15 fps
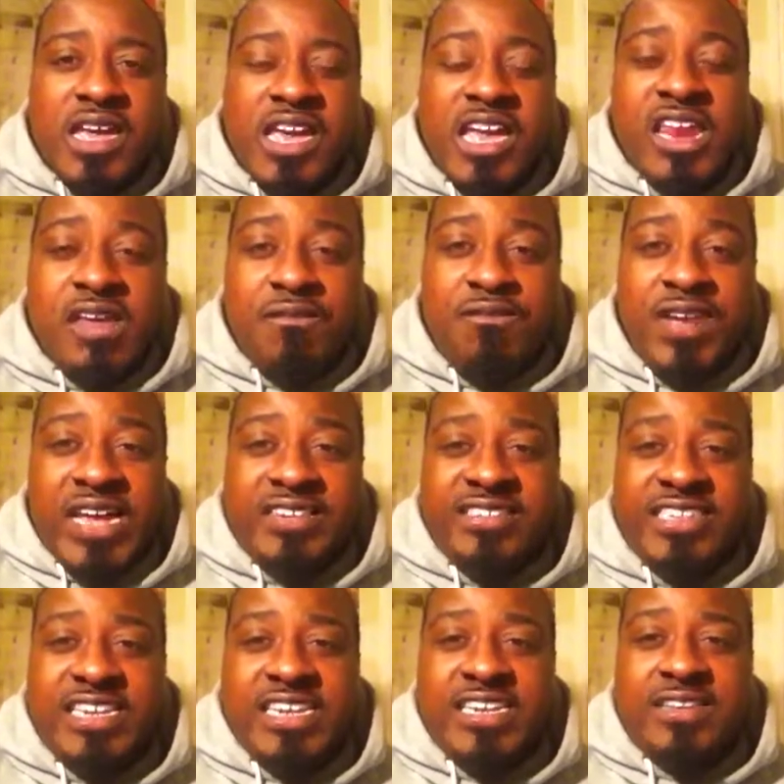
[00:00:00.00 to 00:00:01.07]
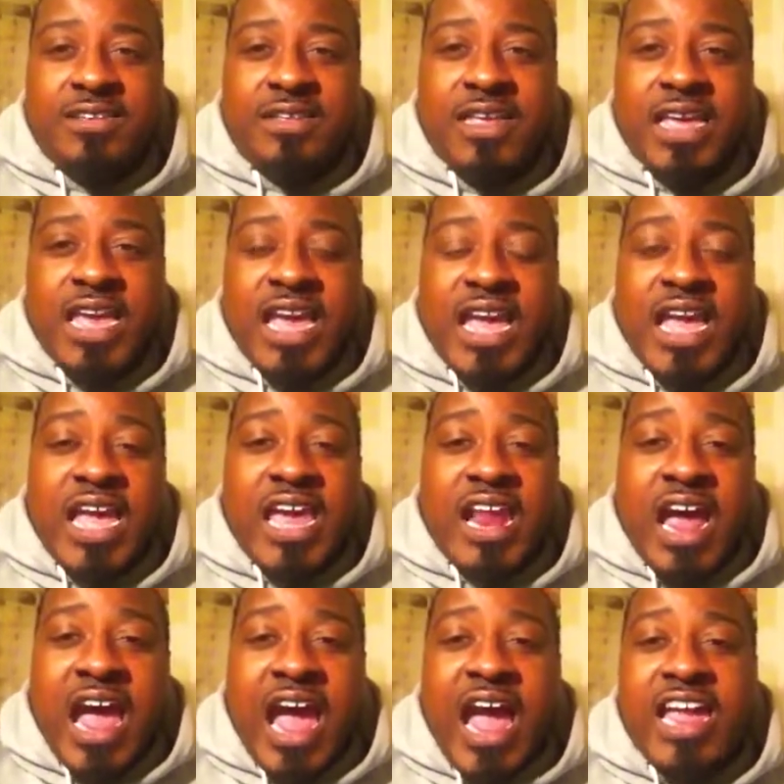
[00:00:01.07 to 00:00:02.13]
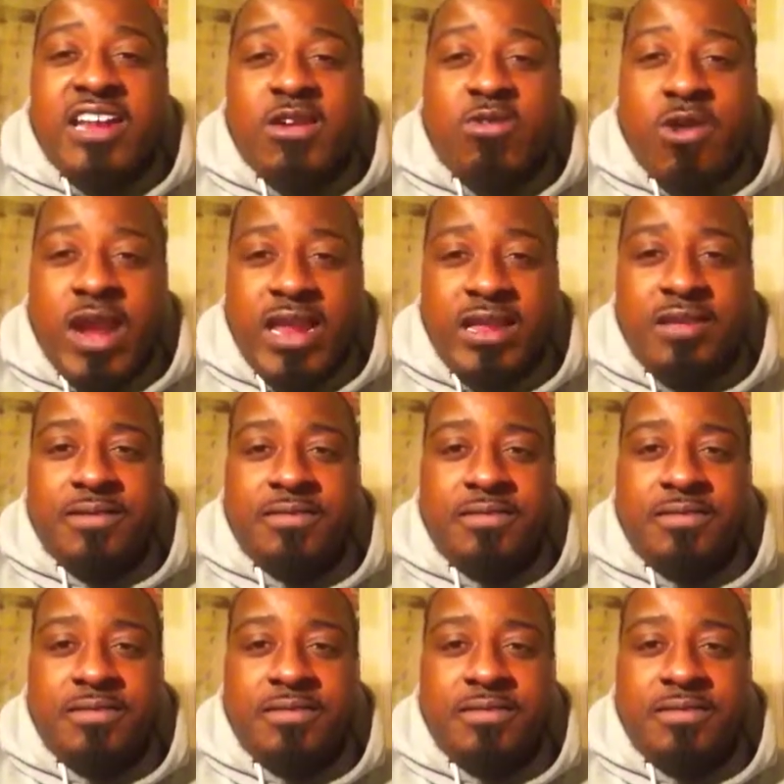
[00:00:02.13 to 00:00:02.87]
and invested it at a higher rate,